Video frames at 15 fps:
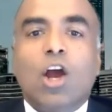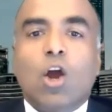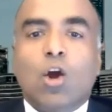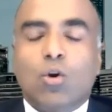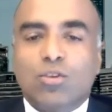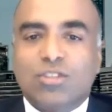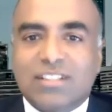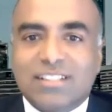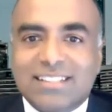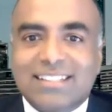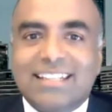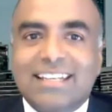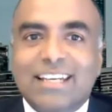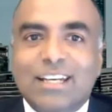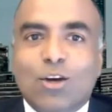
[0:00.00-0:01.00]
who is the
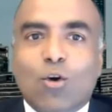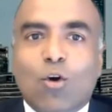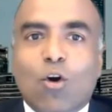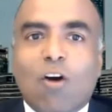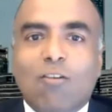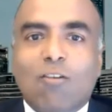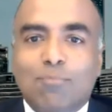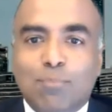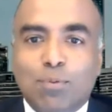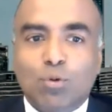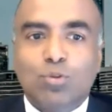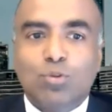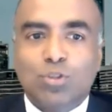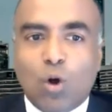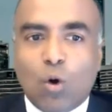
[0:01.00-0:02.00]
CEO of
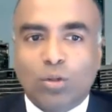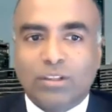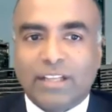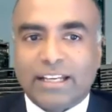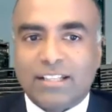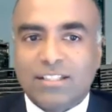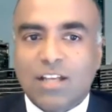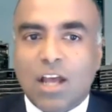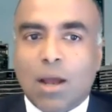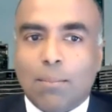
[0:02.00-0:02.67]
Boost Holdings.